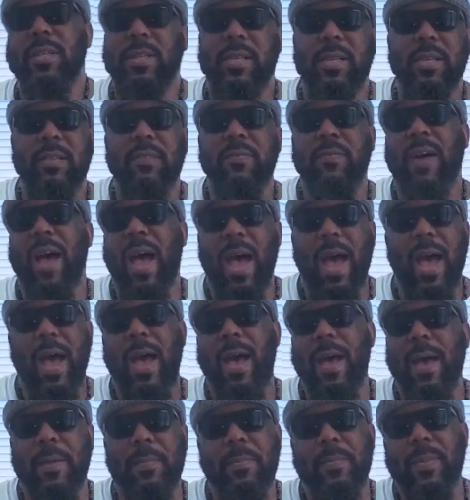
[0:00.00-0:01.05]
this
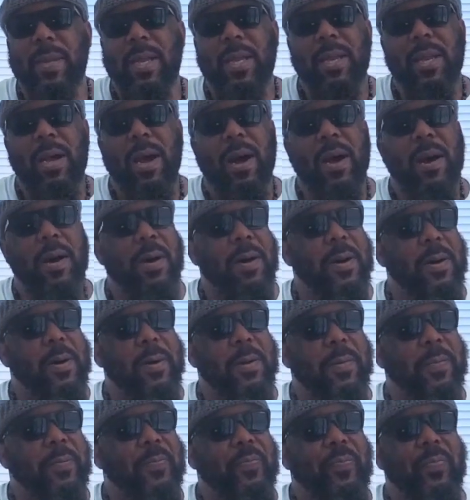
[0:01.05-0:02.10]
vibe,
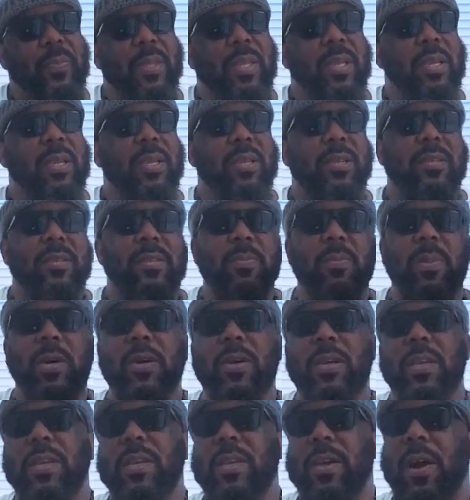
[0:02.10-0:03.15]
um,
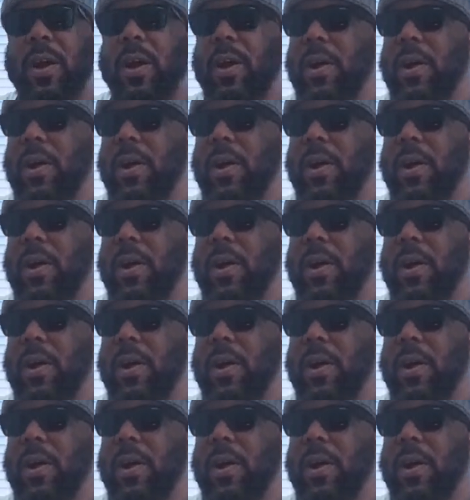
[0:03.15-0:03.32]
smoking your